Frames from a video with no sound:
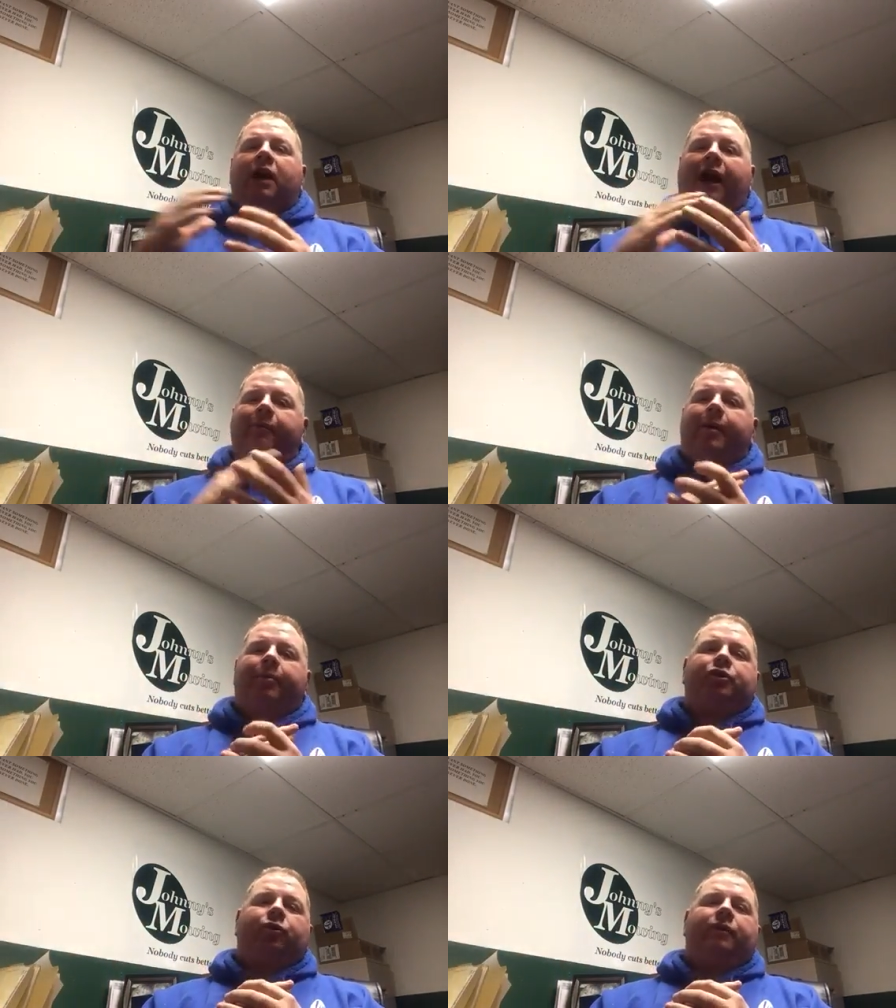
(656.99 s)
I
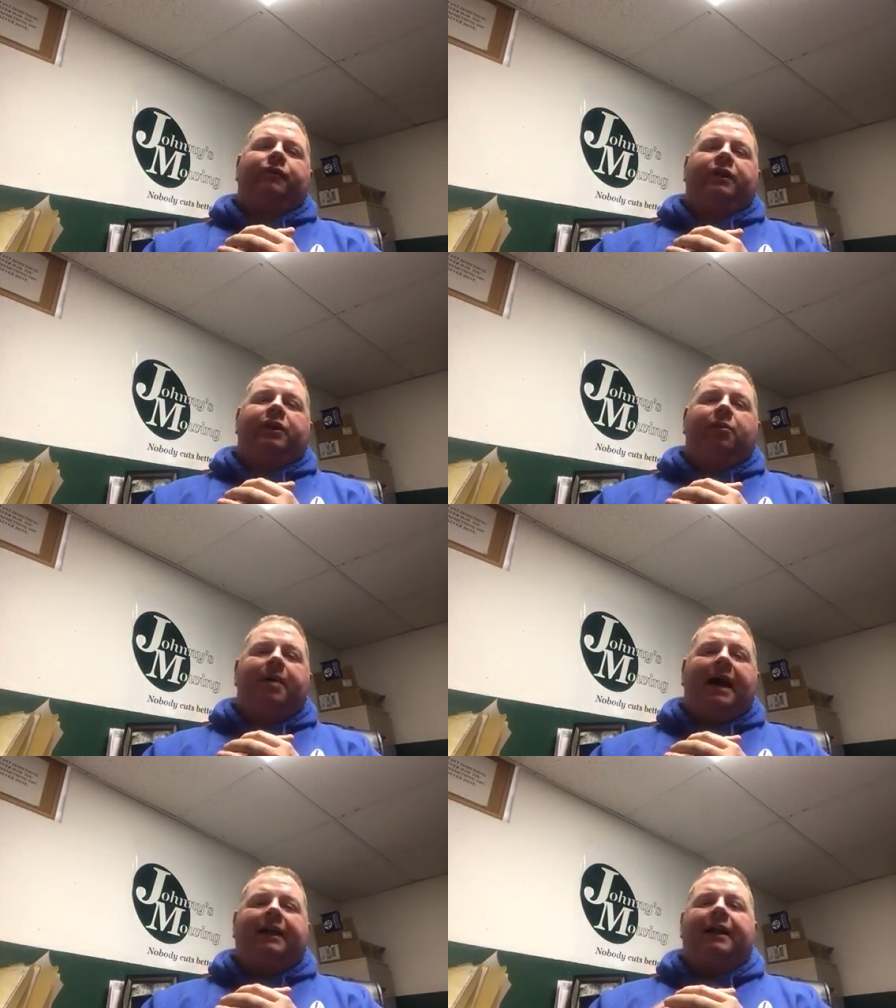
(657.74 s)
remember doing a video
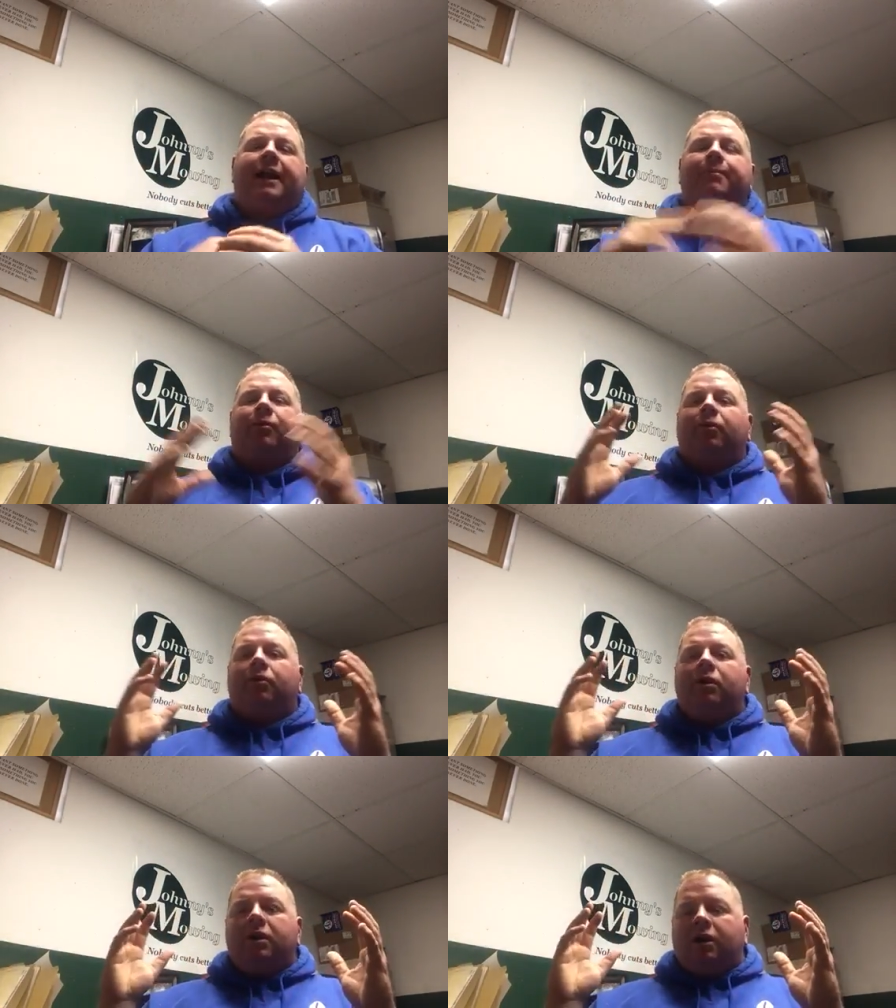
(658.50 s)
back in
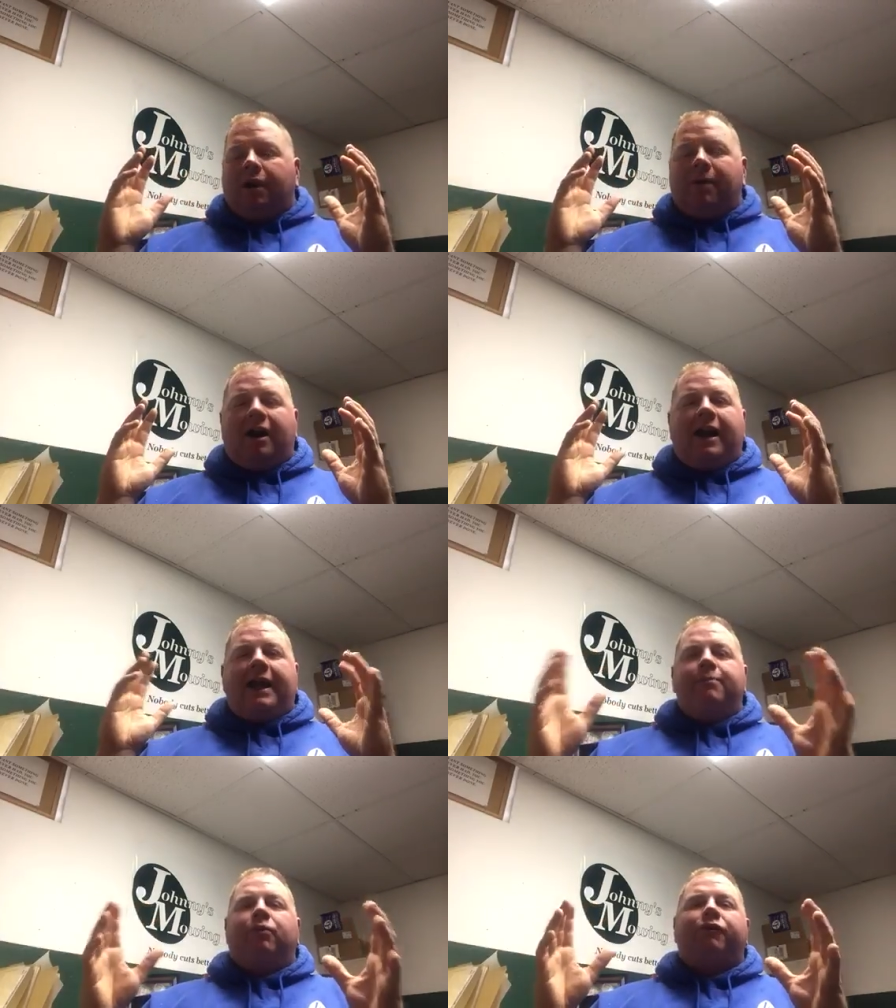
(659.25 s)
April about
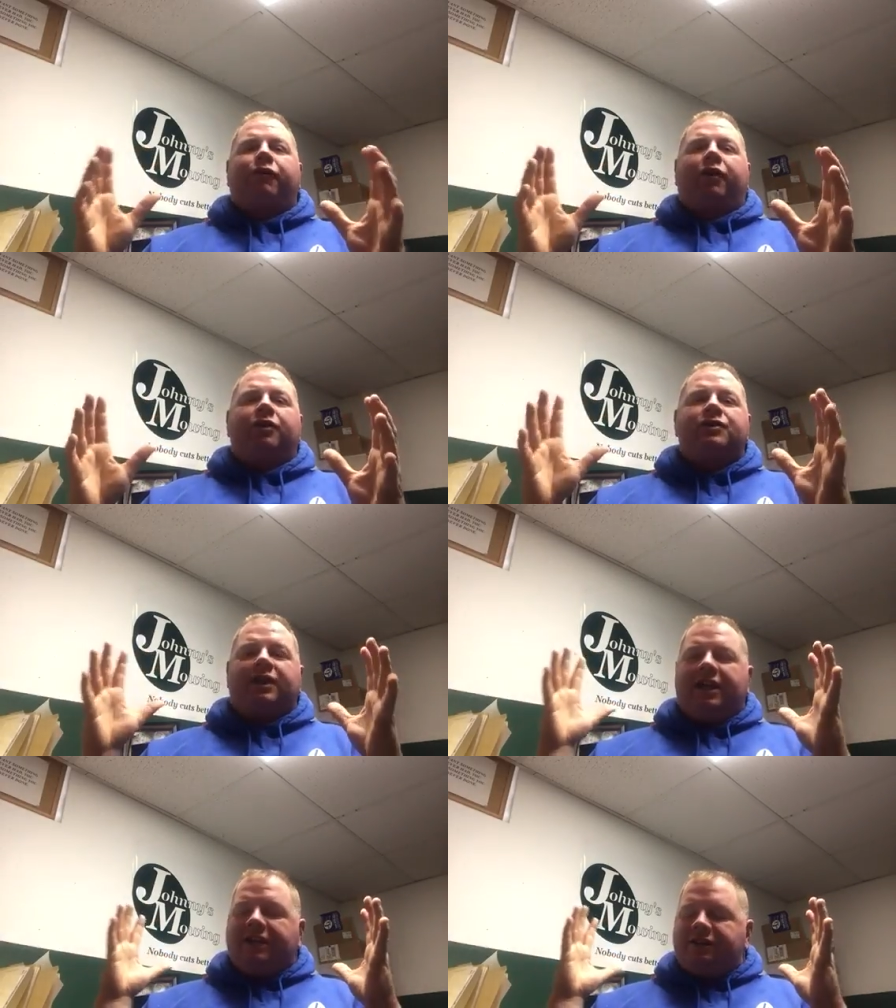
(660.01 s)
April 1st
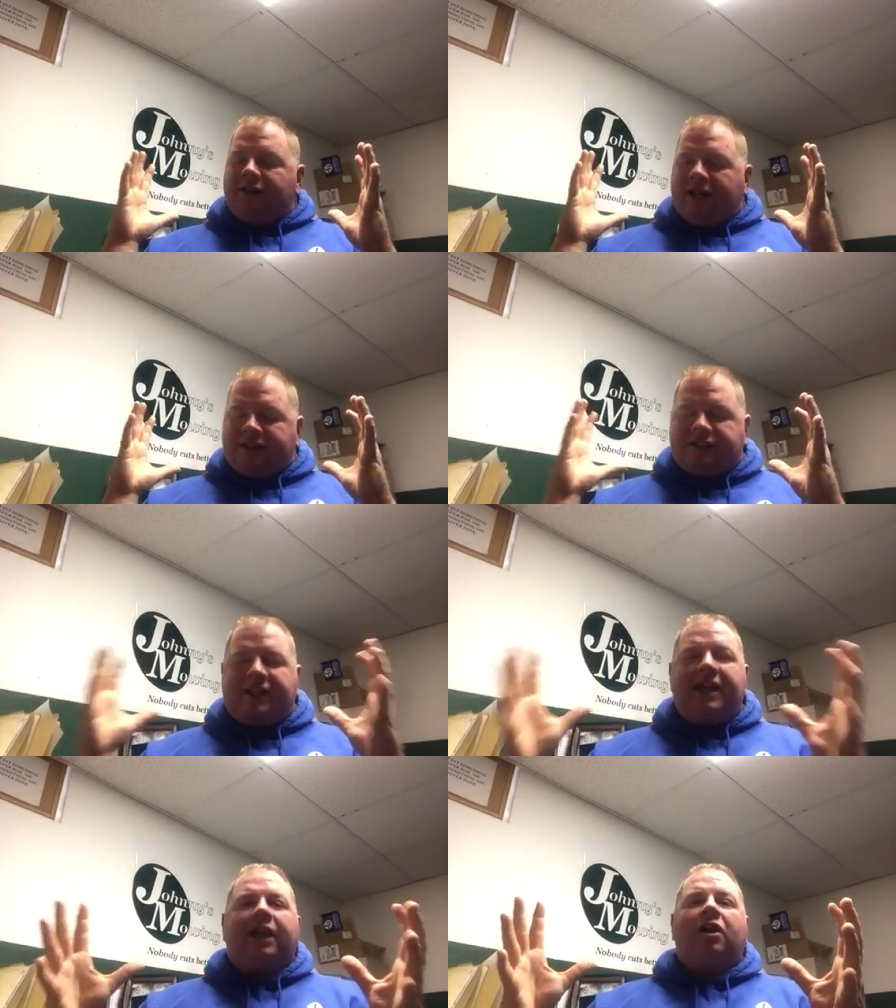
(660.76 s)
is it's
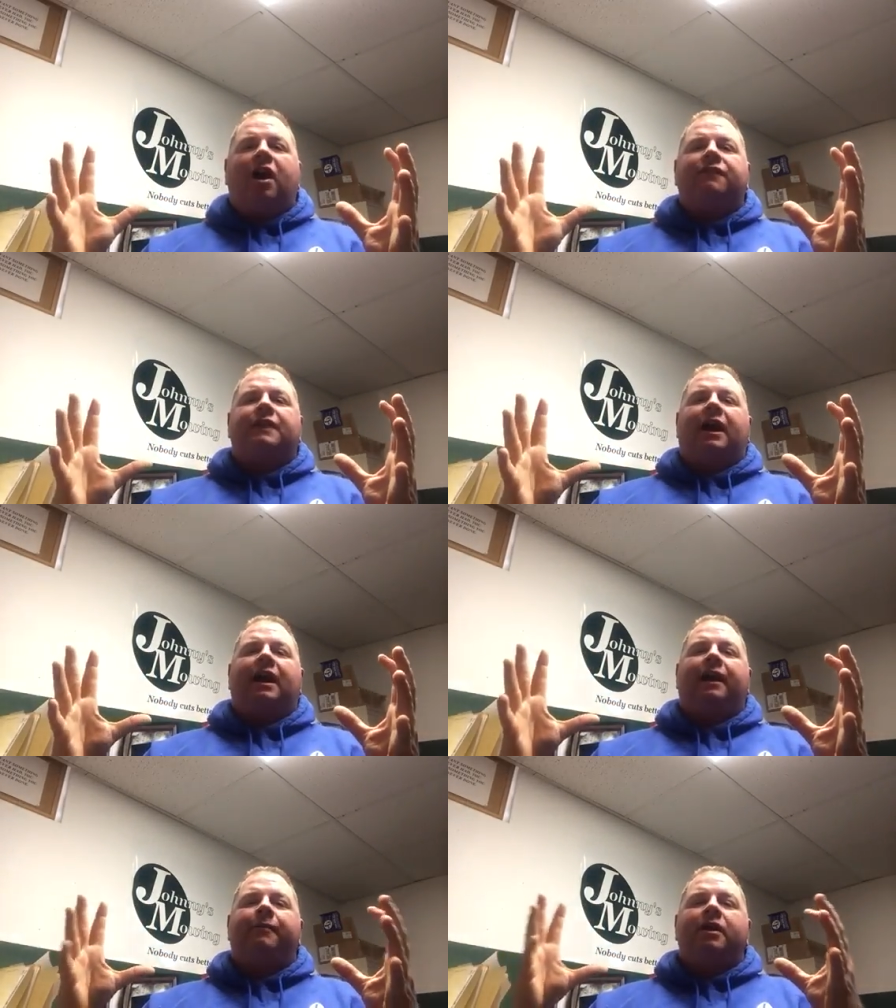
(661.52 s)
kickoff
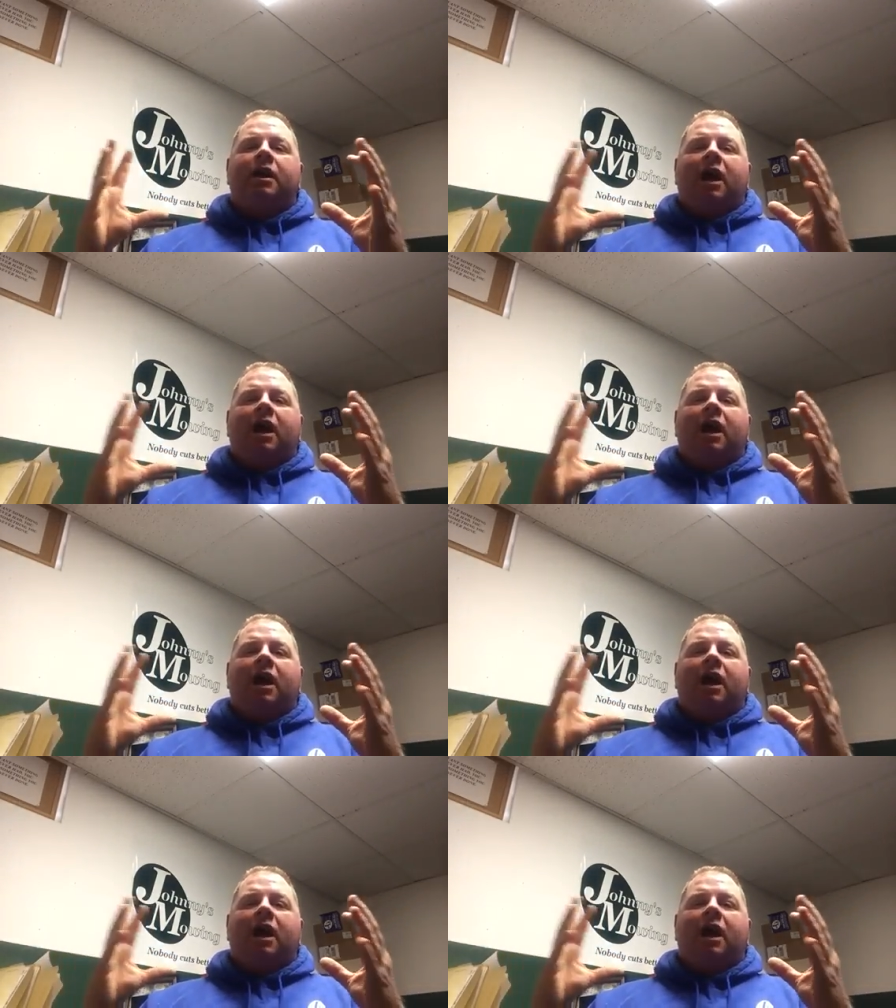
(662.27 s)
time.